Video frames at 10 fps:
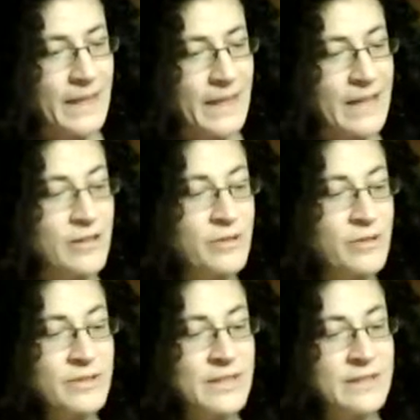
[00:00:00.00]
In
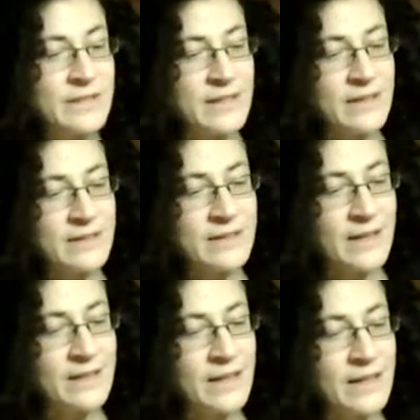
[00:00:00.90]
those 6 years
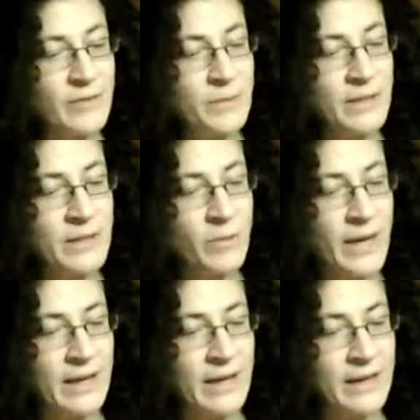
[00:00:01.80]
I'd never been
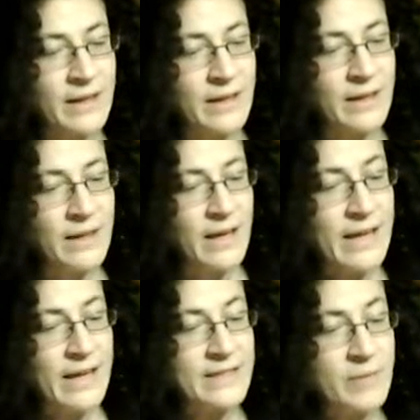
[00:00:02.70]
away,
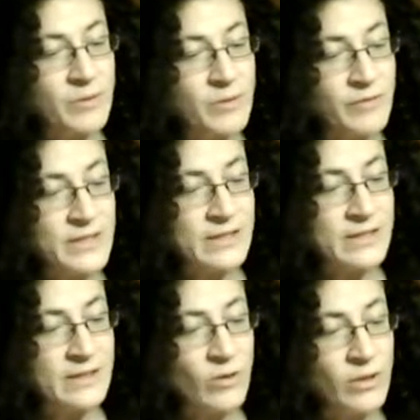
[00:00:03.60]
except on visits
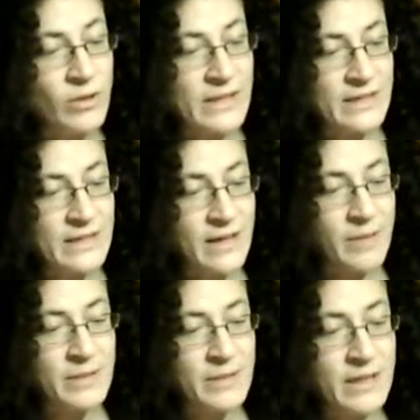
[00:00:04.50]
at holiday time
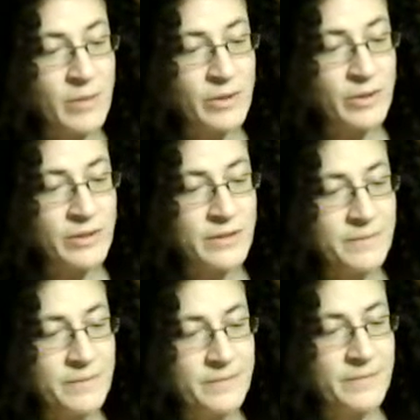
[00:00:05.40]
in the neighbourhood.
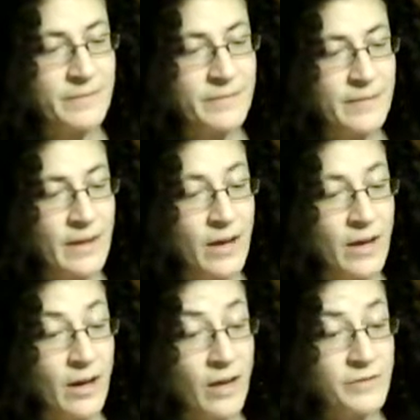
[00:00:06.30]

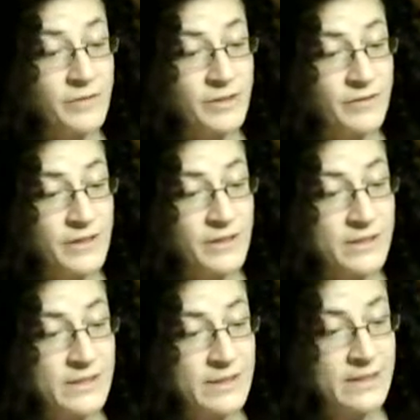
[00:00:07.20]
After the first
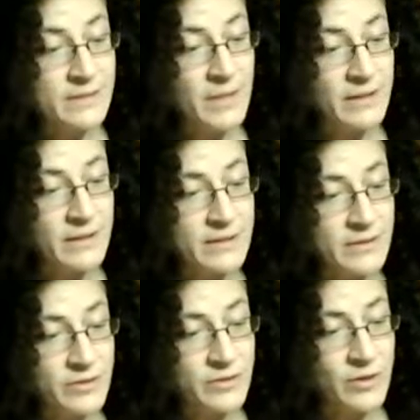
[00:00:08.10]
6 months or
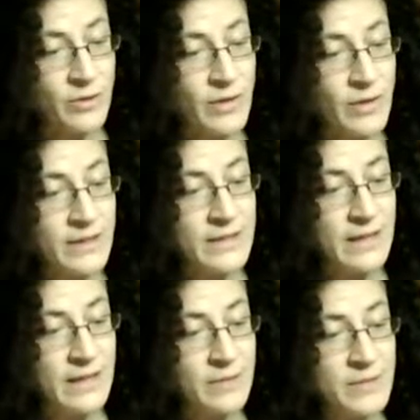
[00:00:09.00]
so, I'd
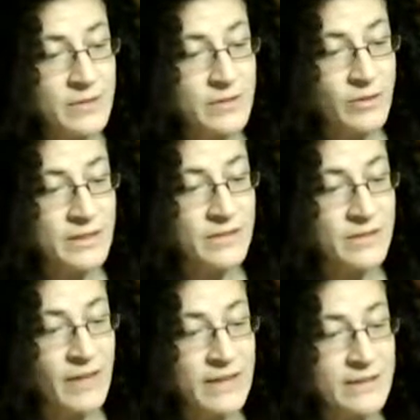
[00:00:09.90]
taken Miss Donny's
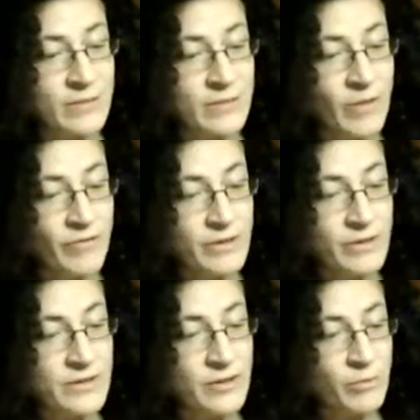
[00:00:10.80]
advice in reference
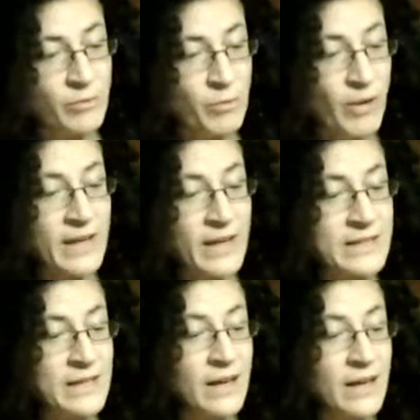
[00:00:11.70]
to the
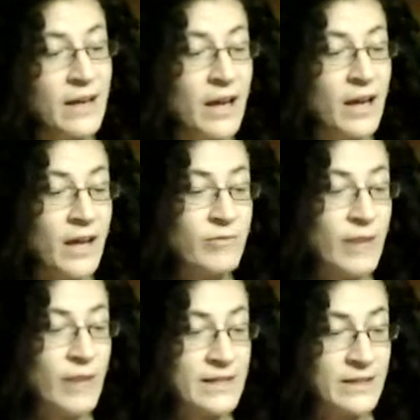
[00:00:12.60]
propriety of
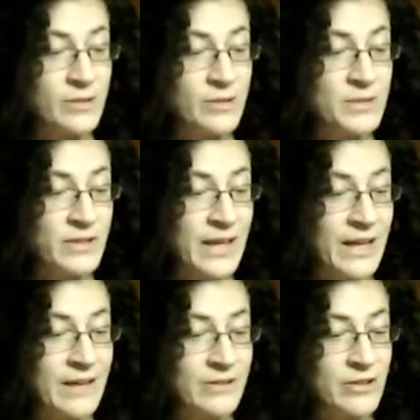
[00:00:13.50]
writing to Mr.
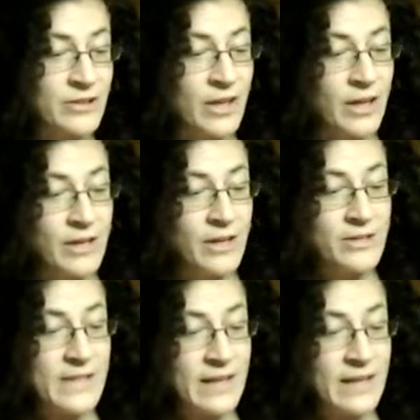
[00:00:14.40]
Kenge to
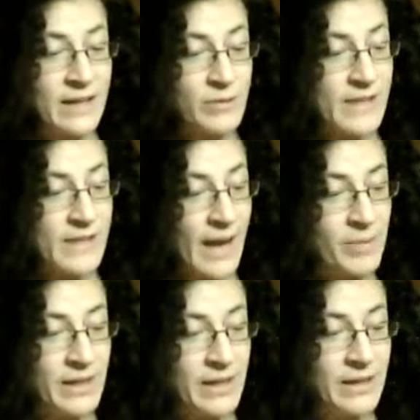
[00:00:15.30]
say that I was
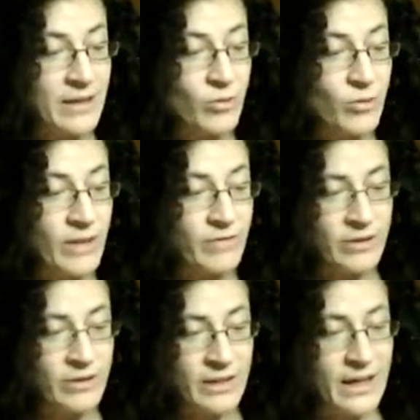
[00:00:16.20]
happy and
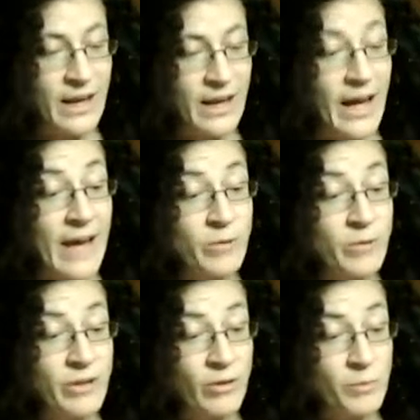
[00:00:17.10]
grateful, and with
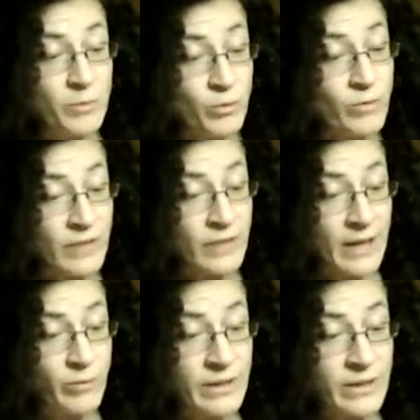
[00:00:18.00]
her approval I'd
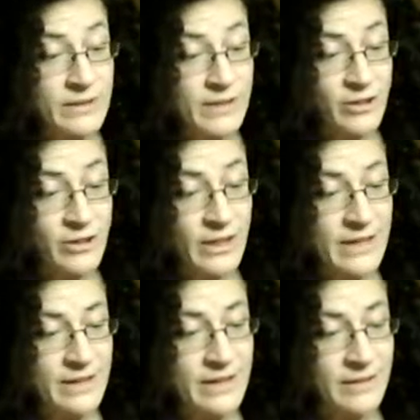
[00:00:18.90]
written such a letter.